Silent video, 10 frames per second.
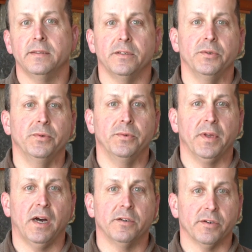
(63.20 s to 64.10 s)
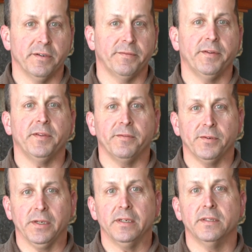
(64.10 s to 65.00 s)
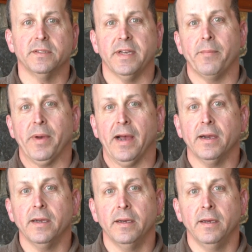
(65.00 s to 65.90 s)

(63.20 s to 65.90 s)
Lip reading: to the 150-foot setback.